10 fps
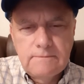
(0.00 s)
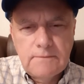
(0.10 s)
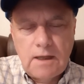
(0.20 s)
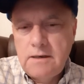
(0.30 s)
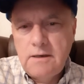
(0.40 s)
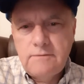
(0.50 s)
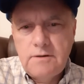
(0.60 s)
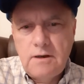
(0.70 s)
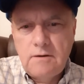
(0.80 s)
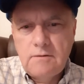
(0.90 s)
I'll never
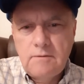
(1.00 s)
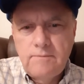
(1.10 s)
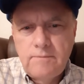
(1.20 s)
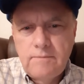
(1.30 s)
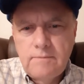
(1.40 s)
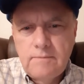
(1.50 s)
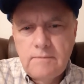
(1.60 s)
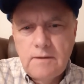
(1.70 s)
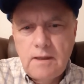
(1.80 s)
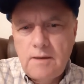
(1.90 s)
know.
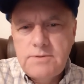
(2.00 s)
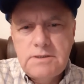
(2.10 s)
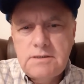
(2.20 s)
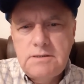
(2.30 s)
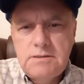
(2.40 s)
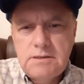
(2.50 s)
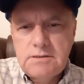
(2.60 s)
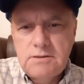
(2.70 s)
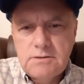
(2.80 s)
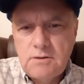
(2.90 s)
I'm 66
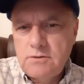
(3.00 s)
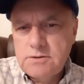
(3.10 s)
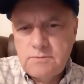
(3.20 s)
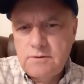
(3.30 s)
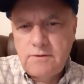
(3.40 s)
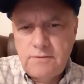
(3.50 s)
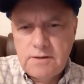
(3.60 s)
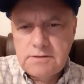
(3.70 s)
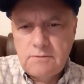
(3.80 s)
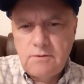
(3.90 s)
years old. It's one of the
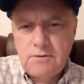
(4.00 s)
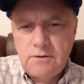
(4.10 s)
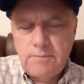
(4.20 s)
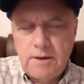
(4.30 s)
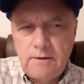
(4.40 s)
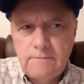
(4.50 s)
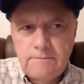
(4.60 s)
things I wonder about.